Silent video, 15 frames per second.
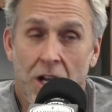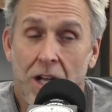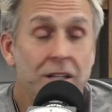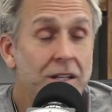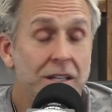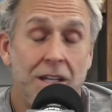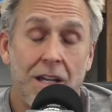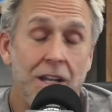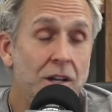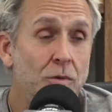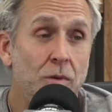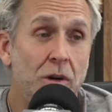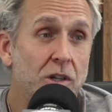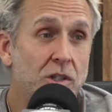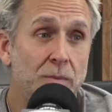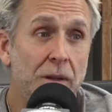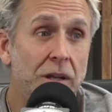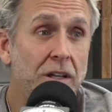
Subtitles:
not going to get anywhere spending